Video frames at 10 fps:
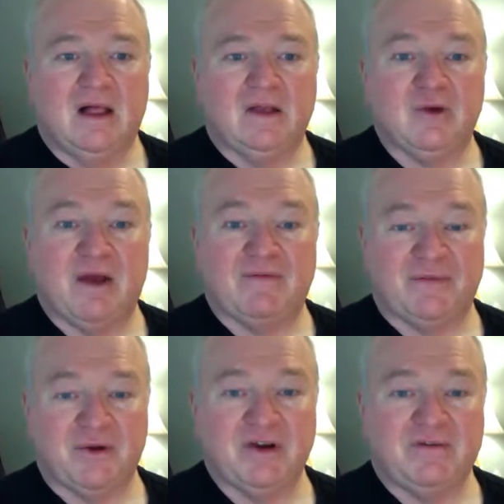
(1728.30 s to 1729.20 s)
you have
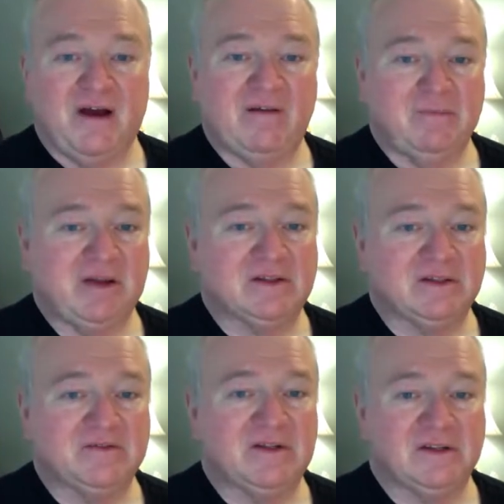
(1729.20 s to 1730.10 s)
35 minutes
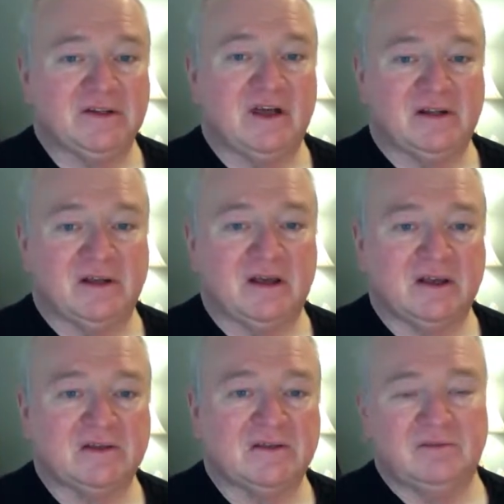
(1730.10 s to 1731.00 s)
to finish that
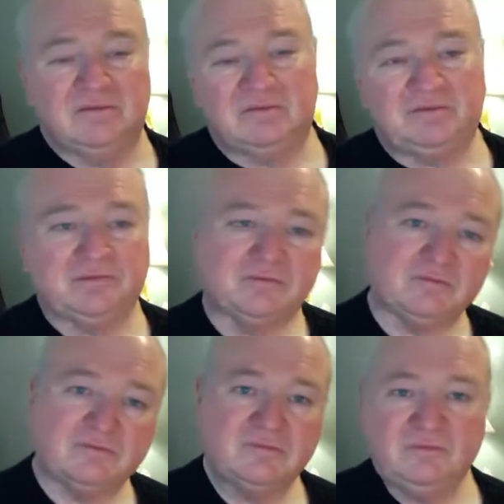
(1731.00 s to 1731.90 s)
test.
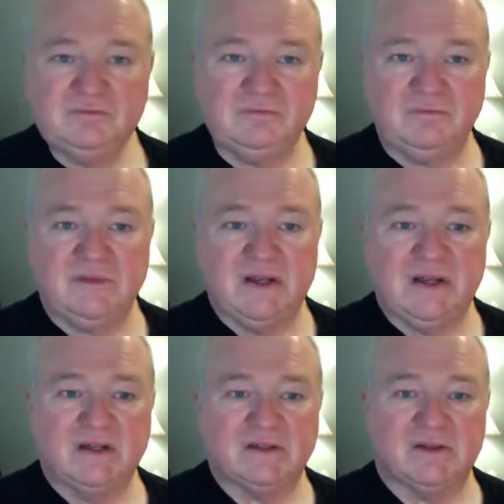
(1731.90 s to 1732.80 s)

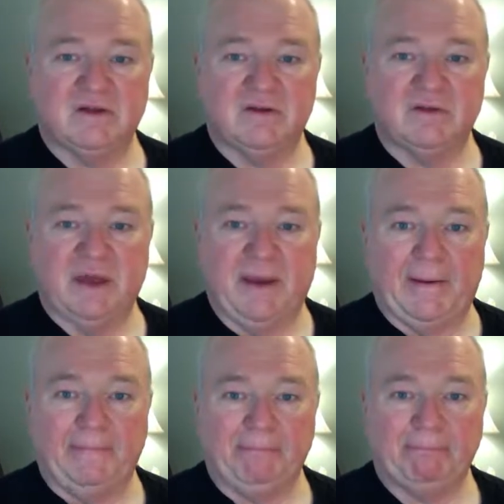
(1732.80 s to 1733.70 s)
And so,
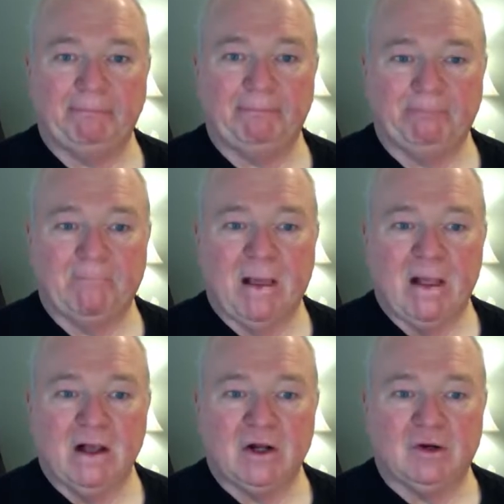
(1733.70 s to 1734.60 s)
yeah,
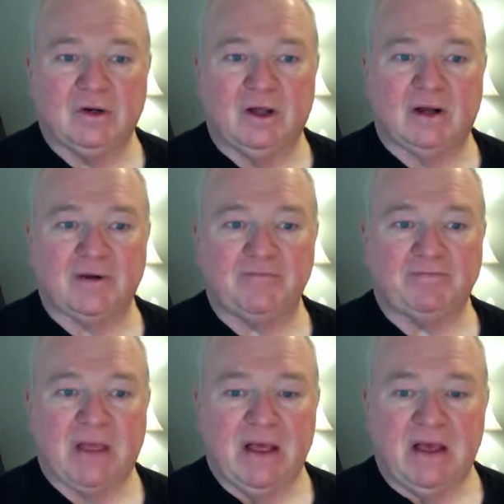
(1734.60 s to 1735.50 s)
good luck.
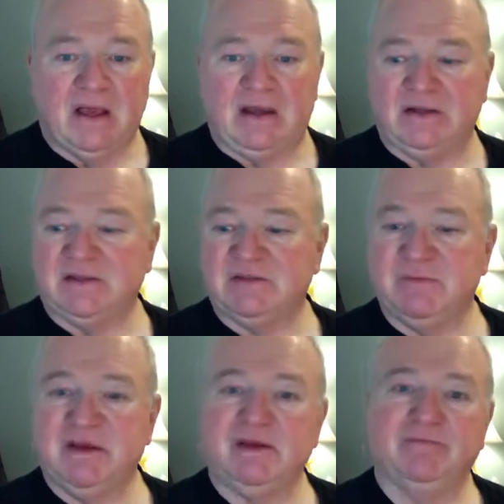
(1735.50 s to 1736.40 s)
And this is
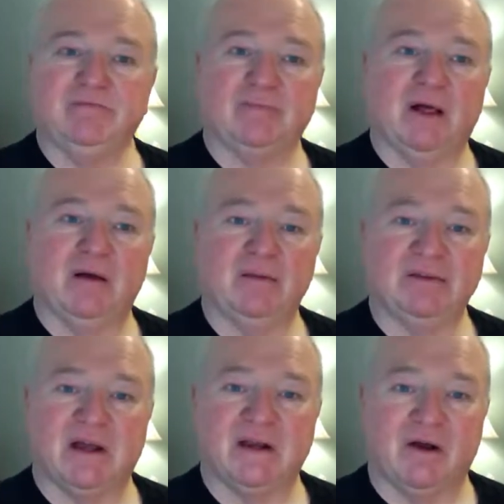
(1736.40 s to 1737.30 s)
me. I'll be
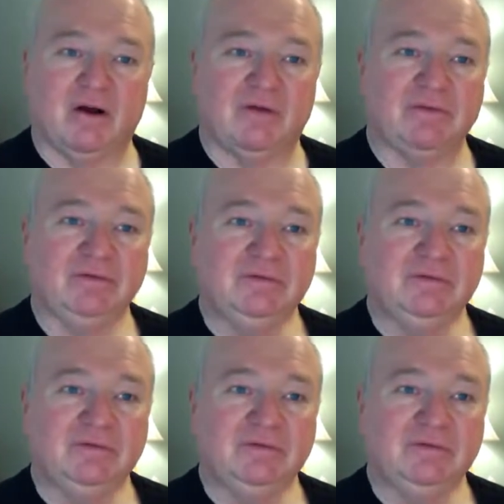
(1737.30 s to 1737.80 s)
signing off.